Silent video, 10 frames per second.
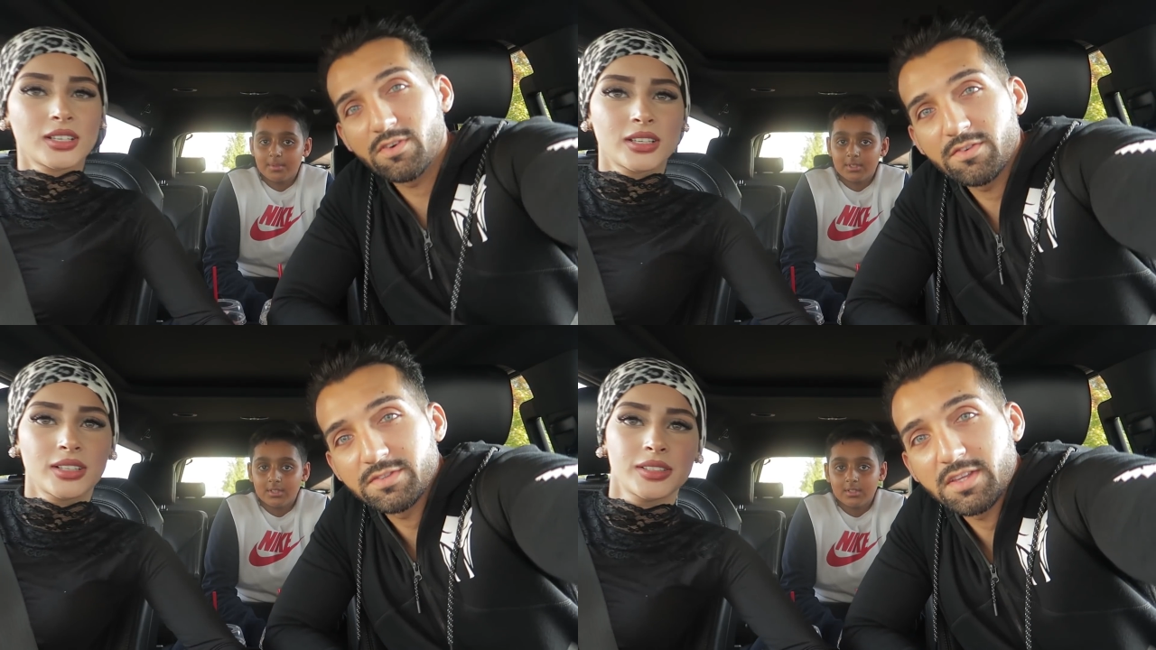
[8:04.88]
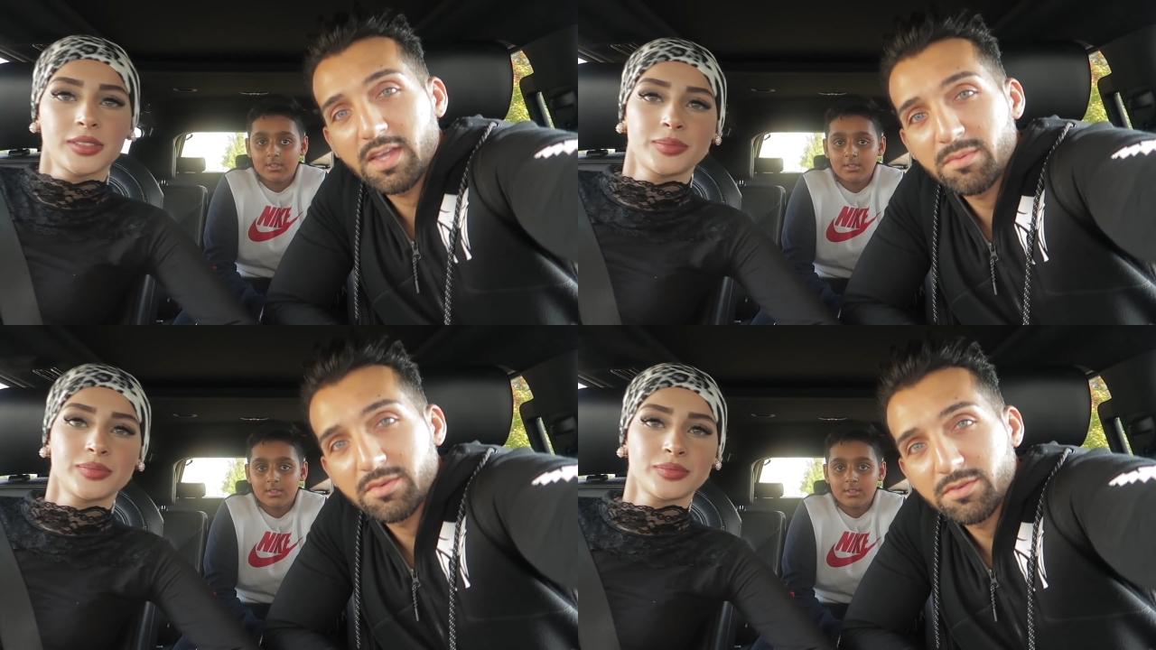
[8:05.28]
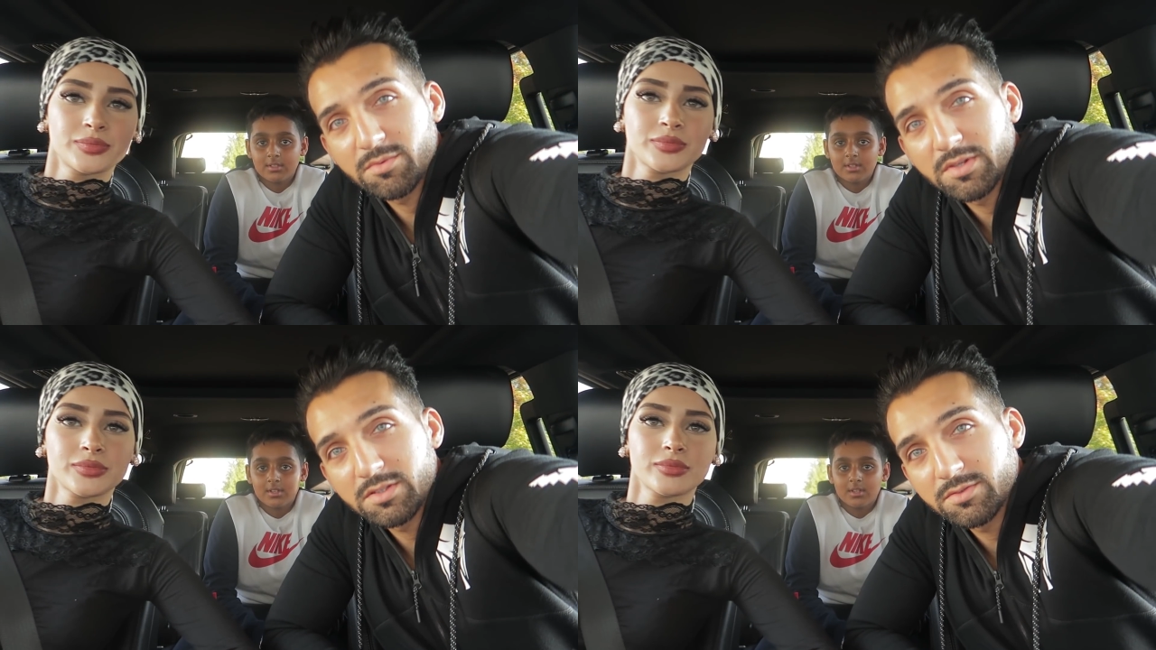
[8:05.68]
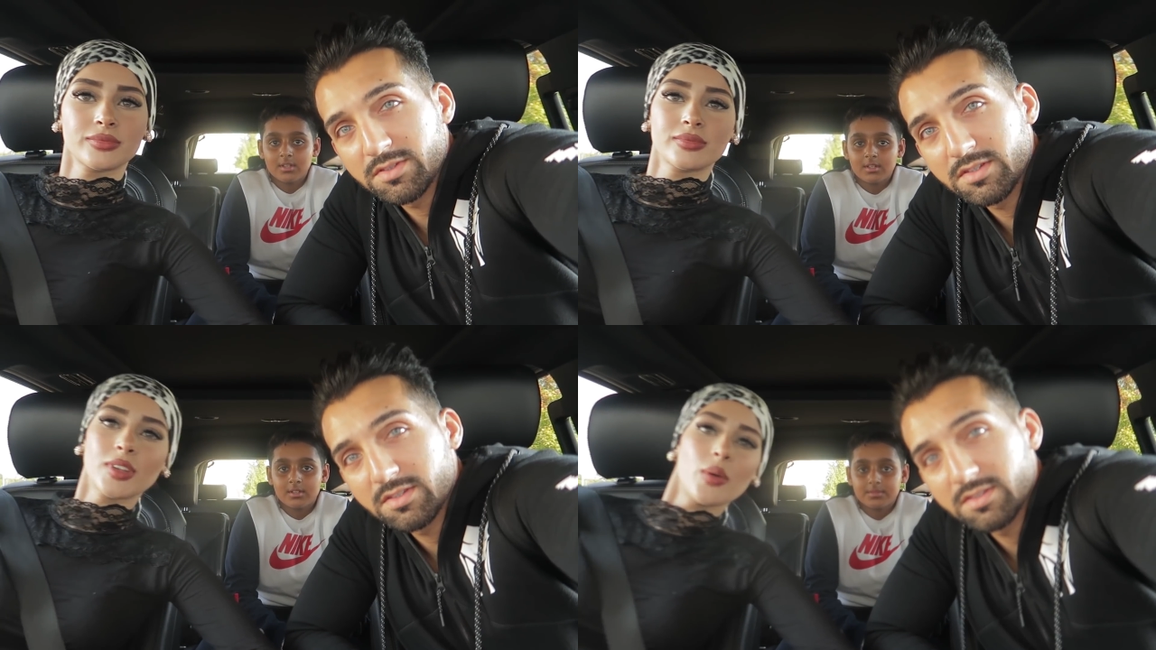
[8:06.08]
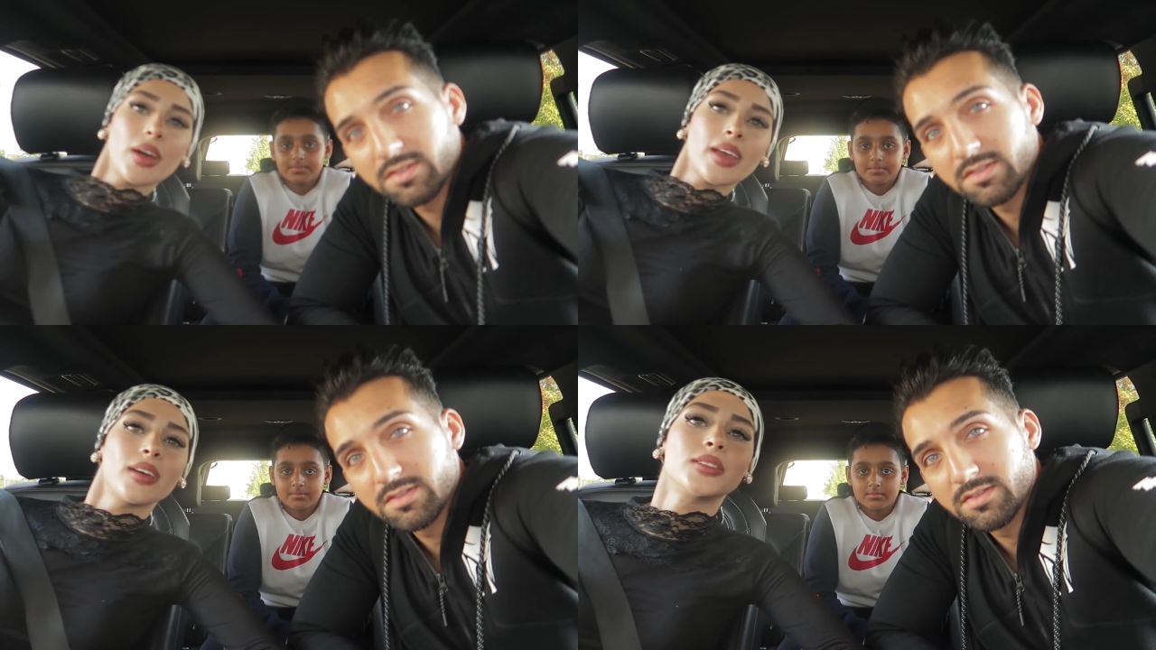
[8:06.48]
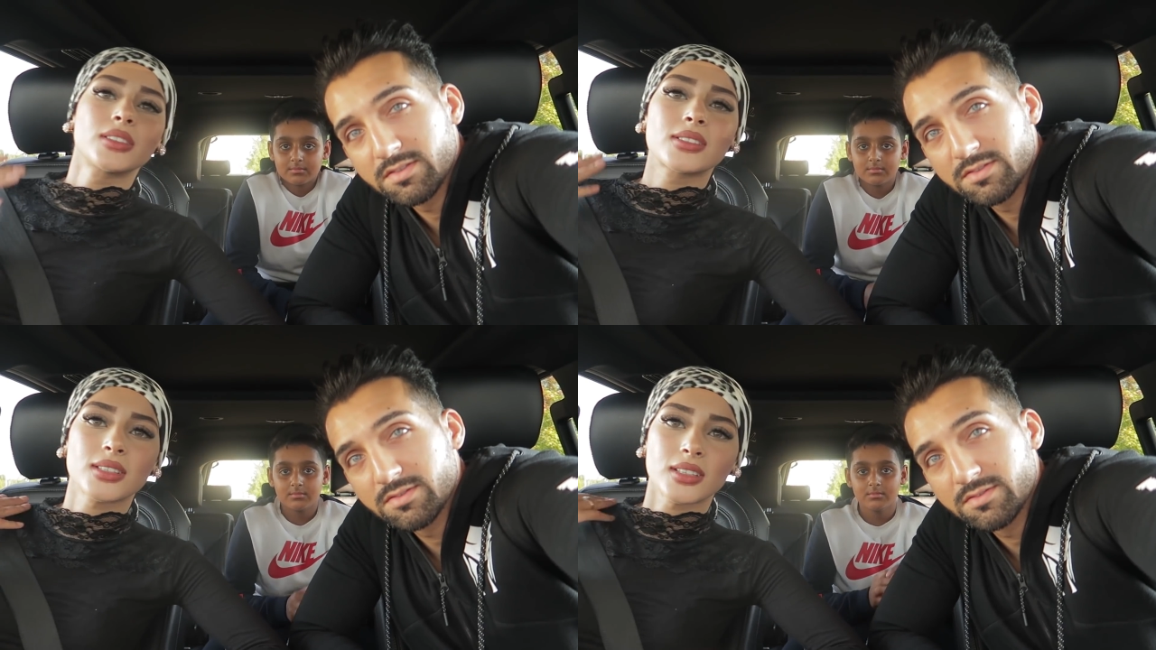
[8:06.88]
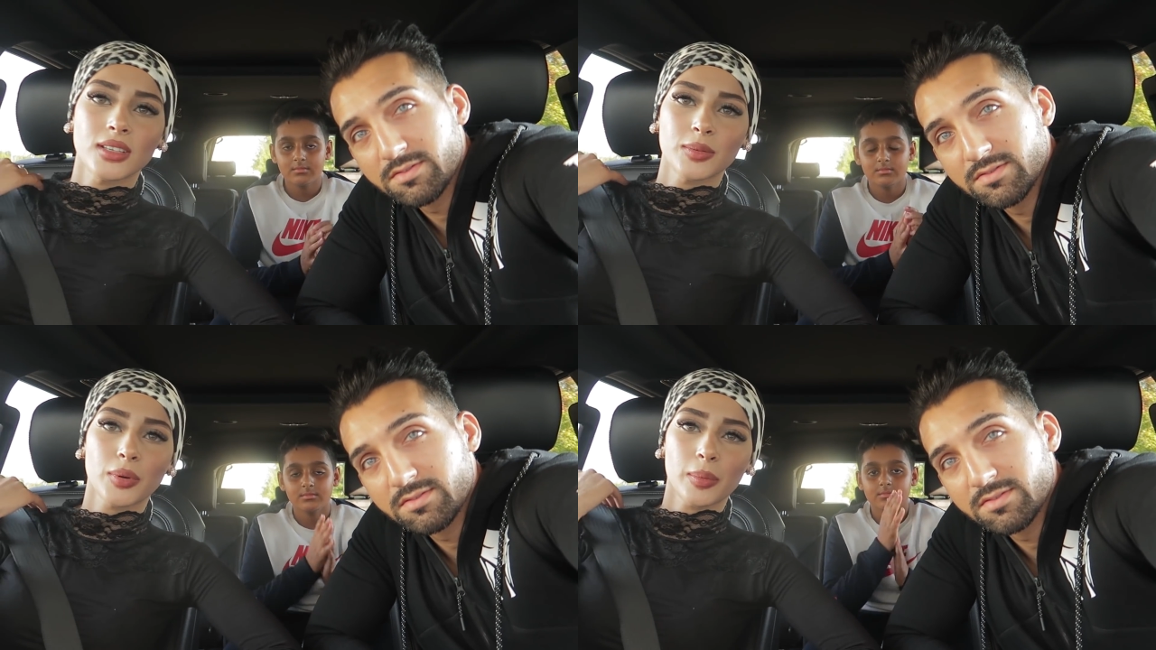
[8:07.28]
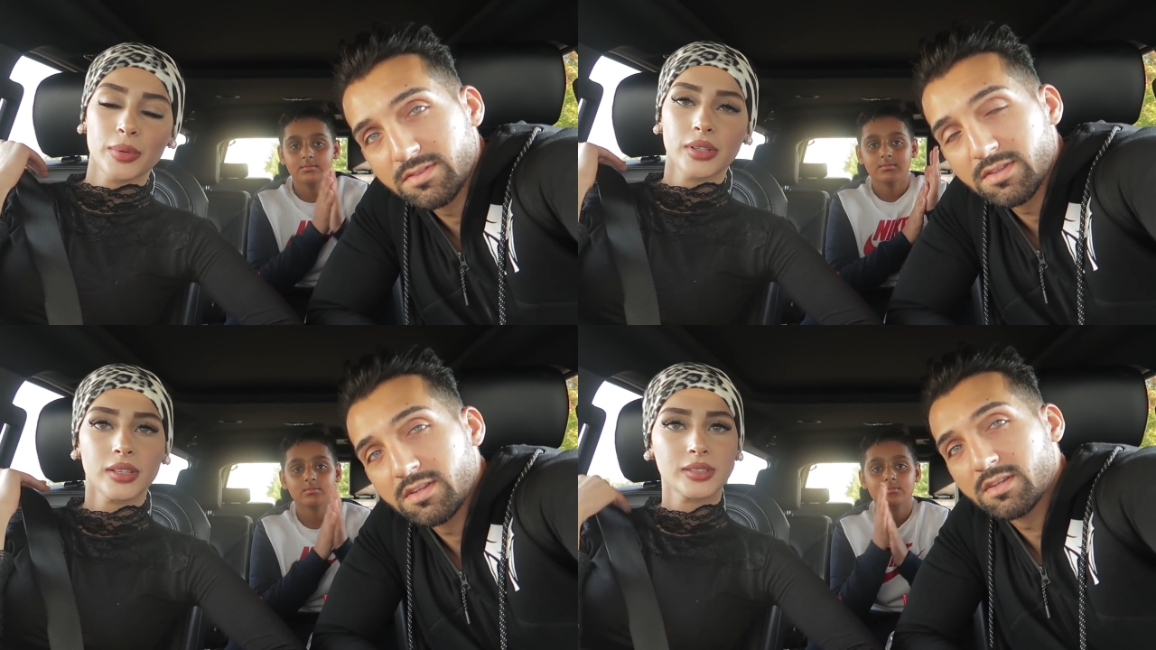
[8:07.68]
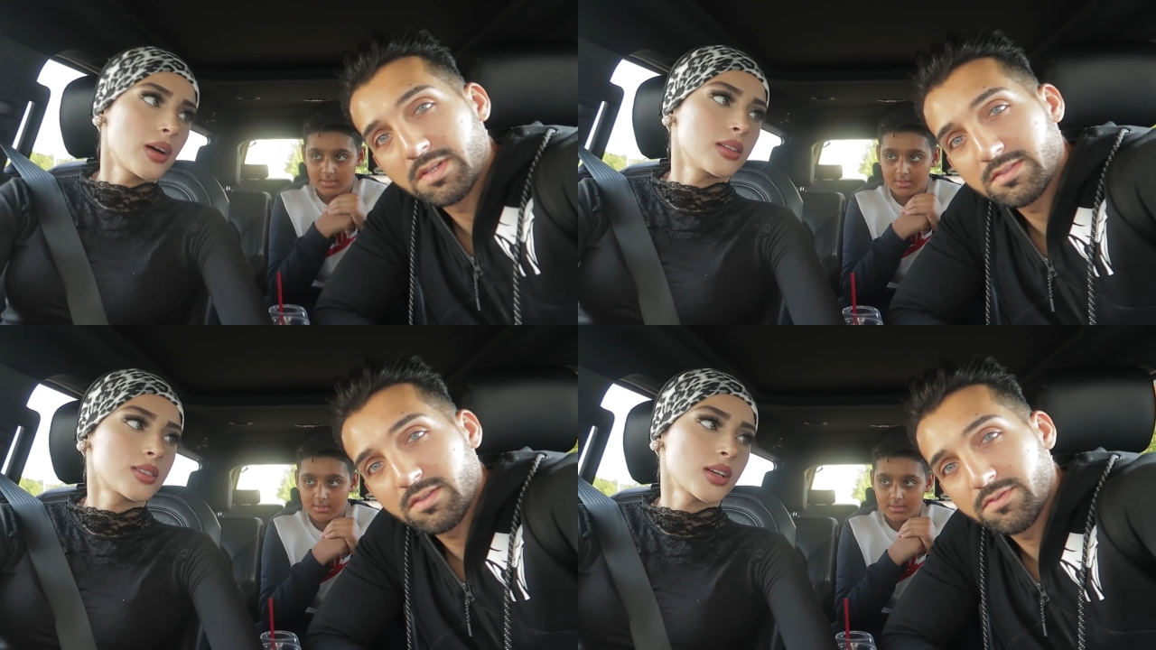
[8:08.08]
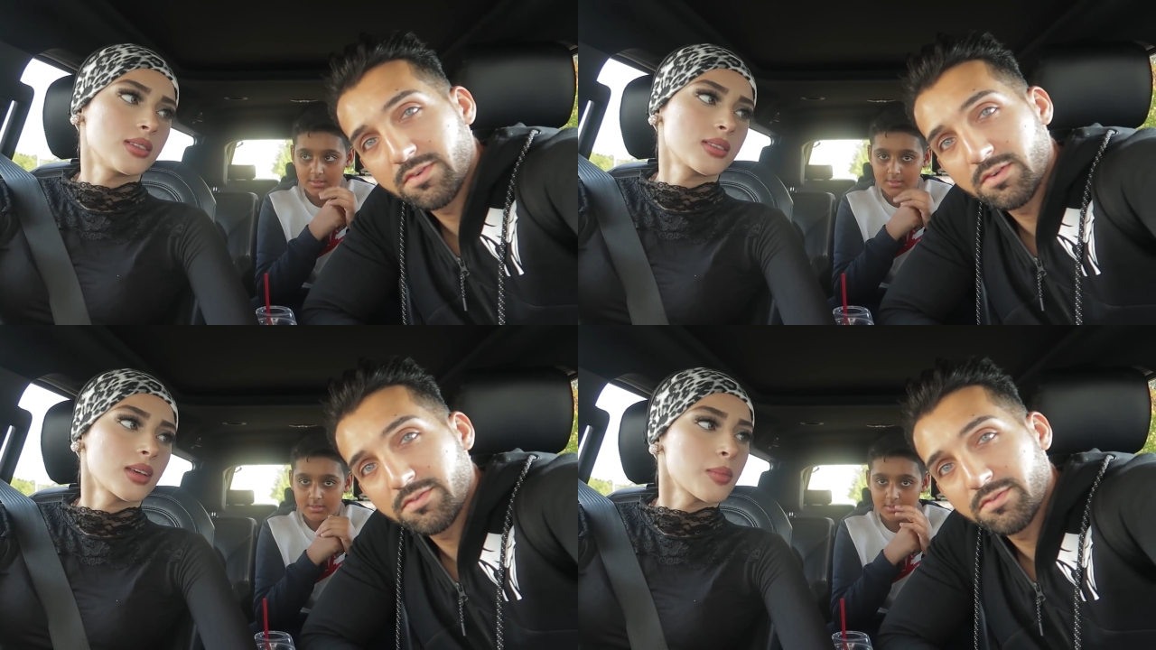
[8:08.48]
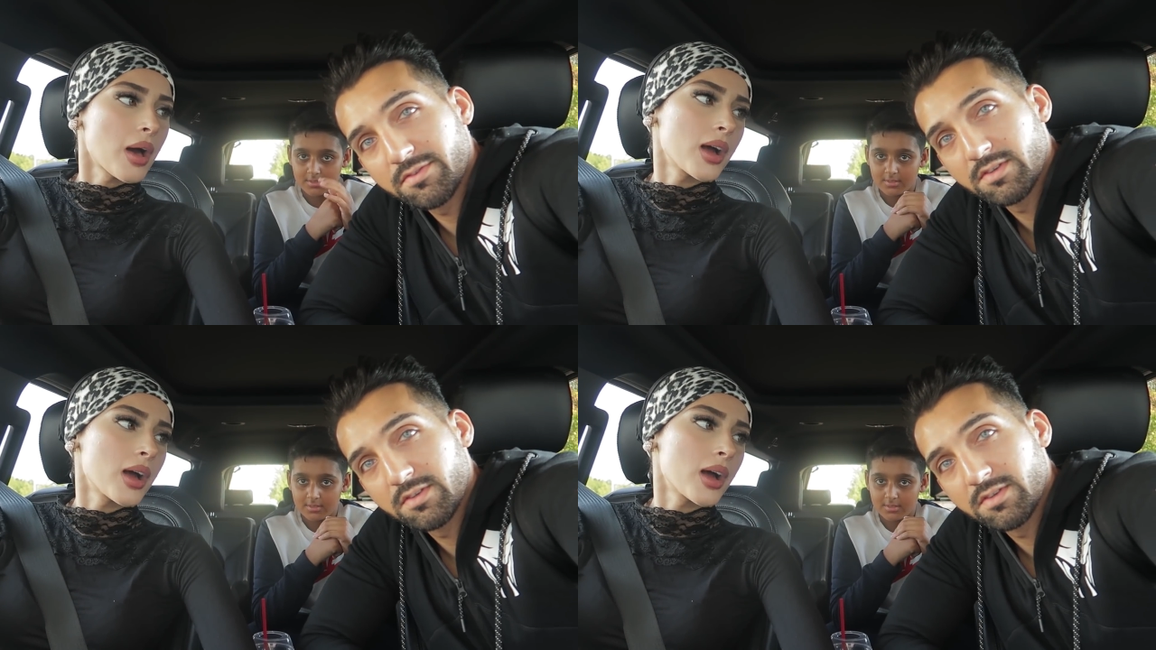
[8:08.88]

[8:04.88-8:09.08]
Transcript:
Speaker 1: yourself off in the camera too, by the way.
Speaker 2: Oh, I can't really see it properly. I apologize, like my